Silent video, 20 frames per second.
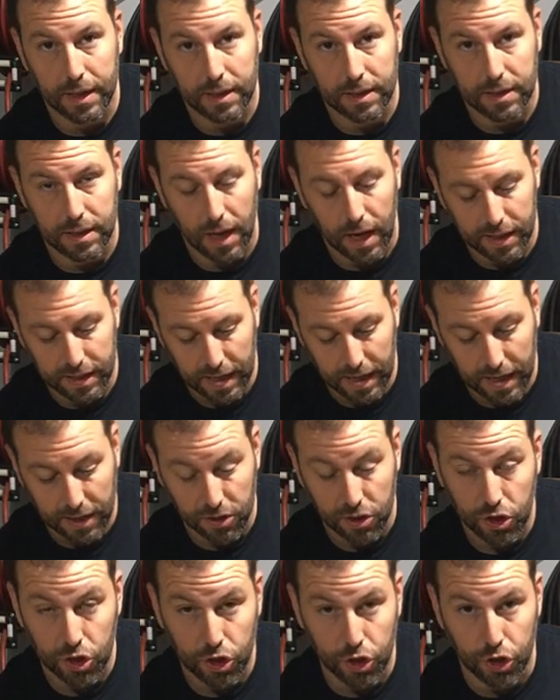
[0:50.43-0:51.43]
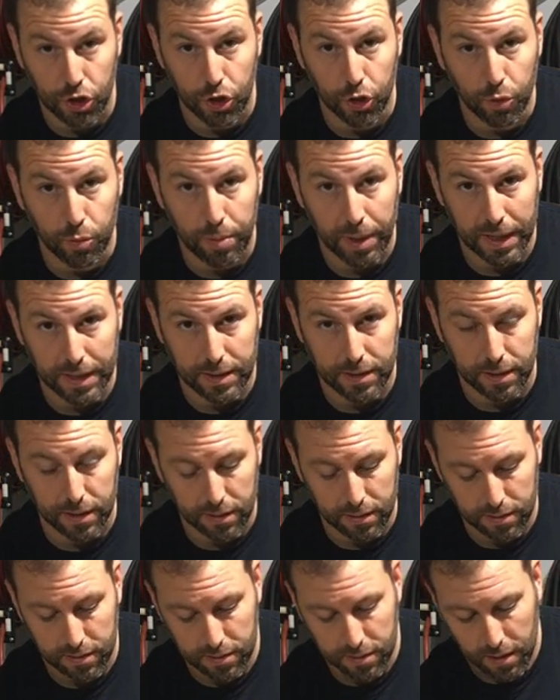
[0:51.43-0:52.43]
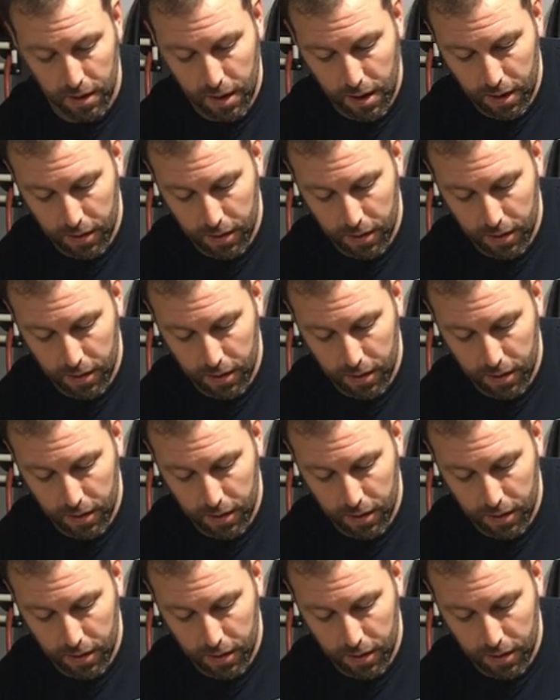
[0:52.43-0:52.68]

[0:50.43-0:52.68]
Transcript: inside that has two pistons.